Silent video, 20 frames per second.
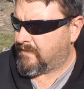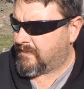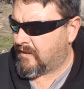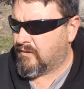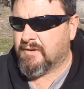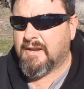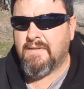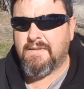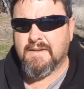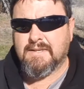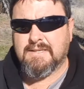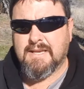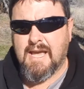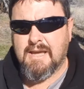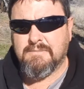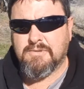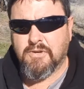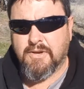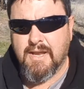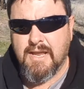they'll get the
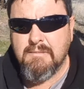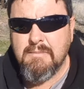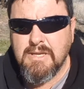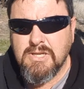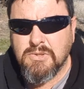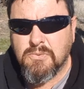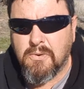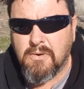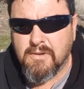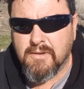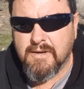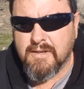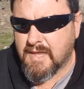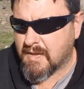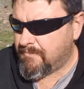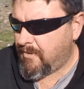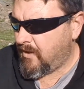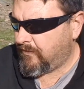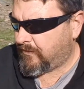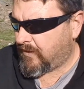same sort of image quality, they
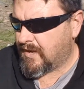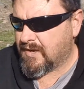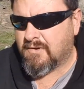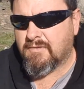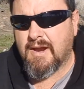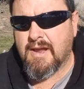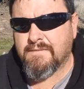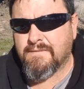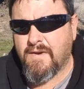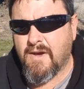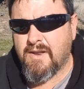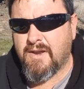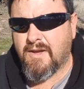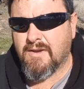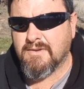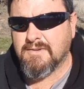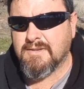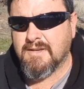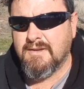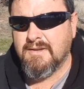both take great
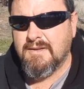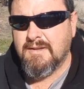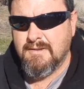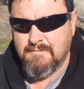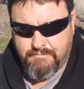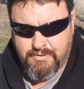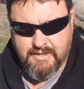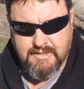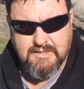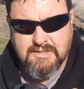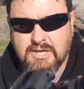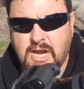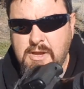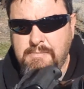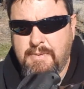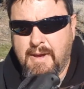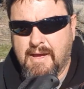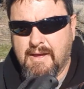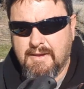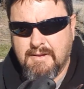photos, but it's
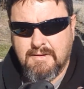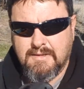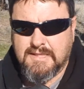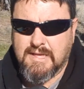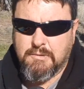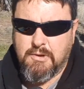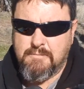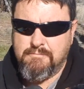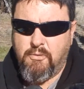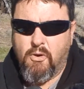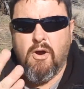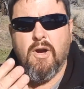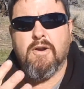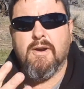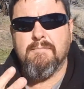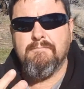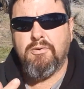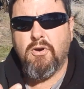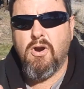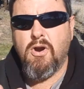cheaper. So I'd buy it on